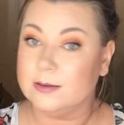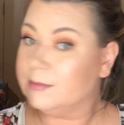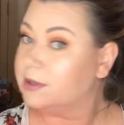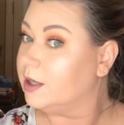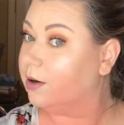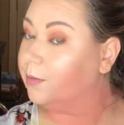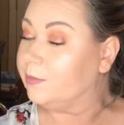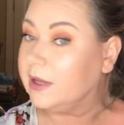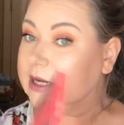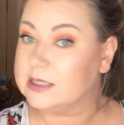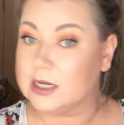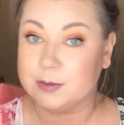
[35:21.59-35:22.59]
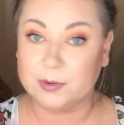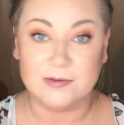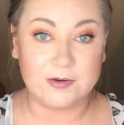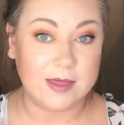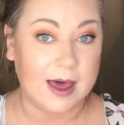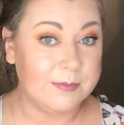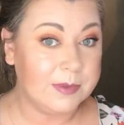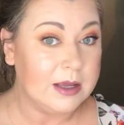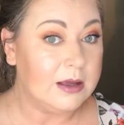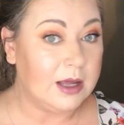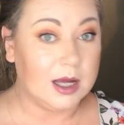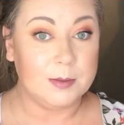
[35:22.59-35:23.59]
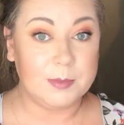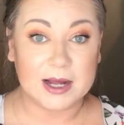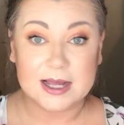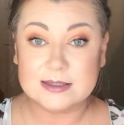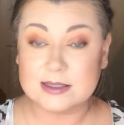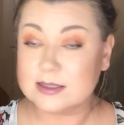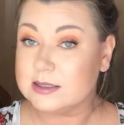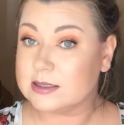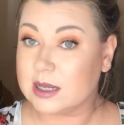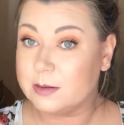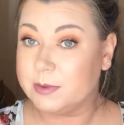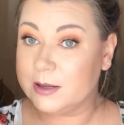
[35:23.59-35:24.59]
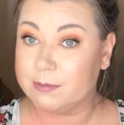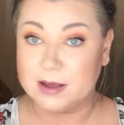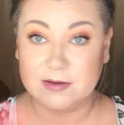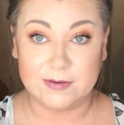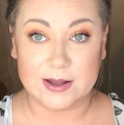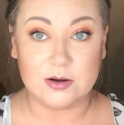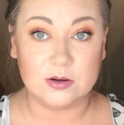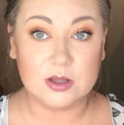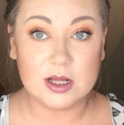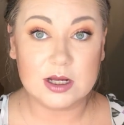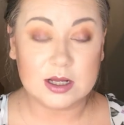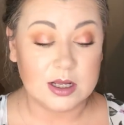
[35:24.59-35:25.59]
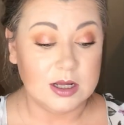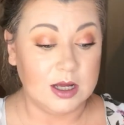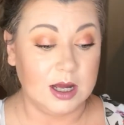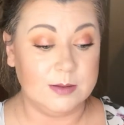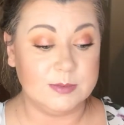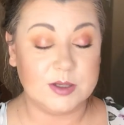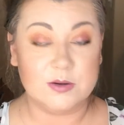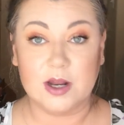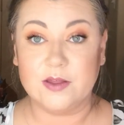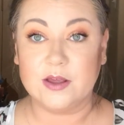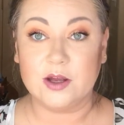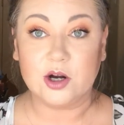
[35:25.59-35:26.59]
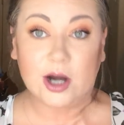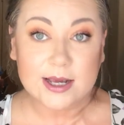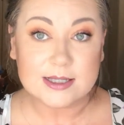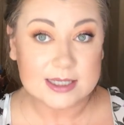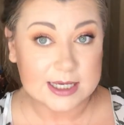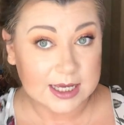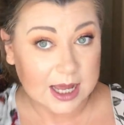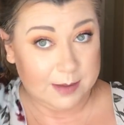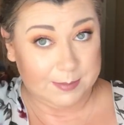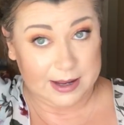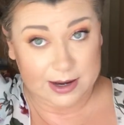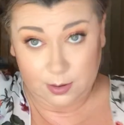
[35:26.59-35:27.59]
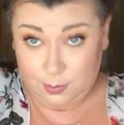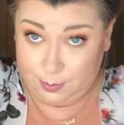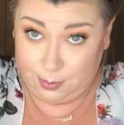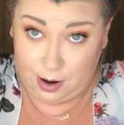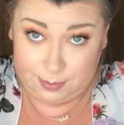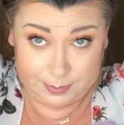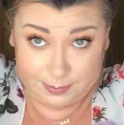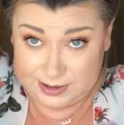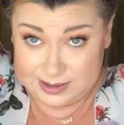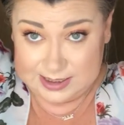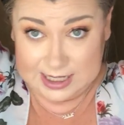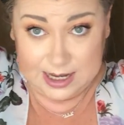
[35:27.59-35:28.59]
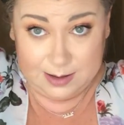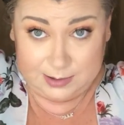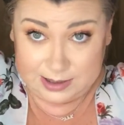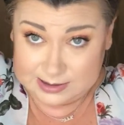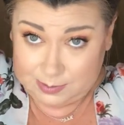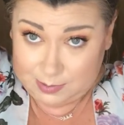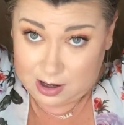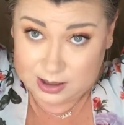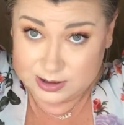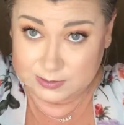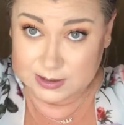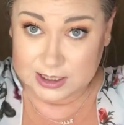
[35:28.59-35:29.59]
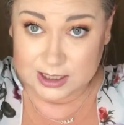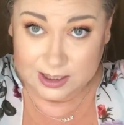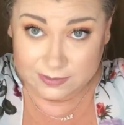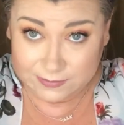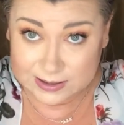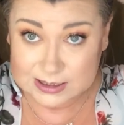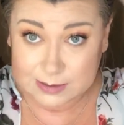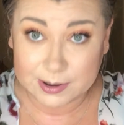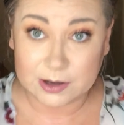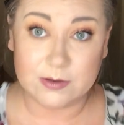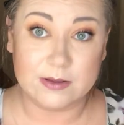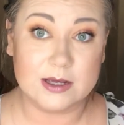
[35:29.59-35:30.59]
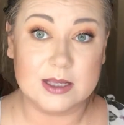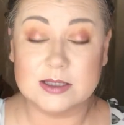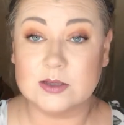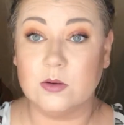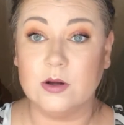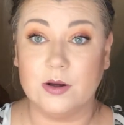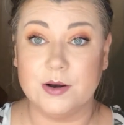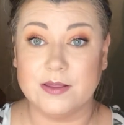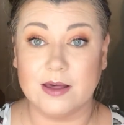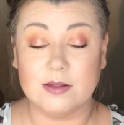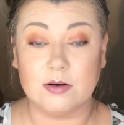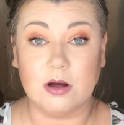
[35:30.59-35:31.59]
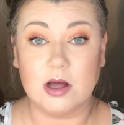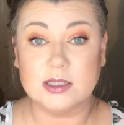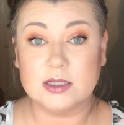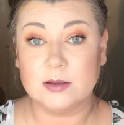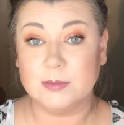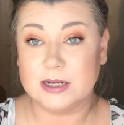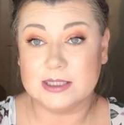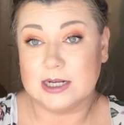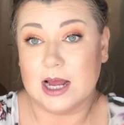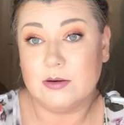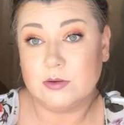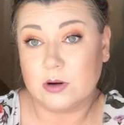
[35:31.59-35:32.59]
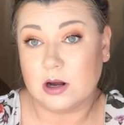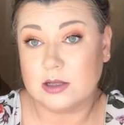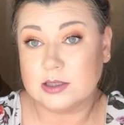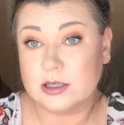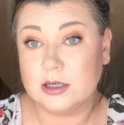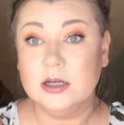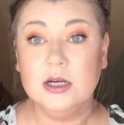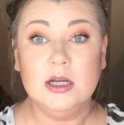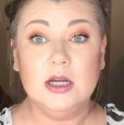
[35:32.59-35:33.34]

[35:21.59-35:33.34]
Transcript: So I tend to prefer that. But guys, this is going to be my final look. So nothing crazy. My hair will probably stay up because I'm not doing anything fancy but going to the kids' school and going to that little concert. But it's an outdoor concert.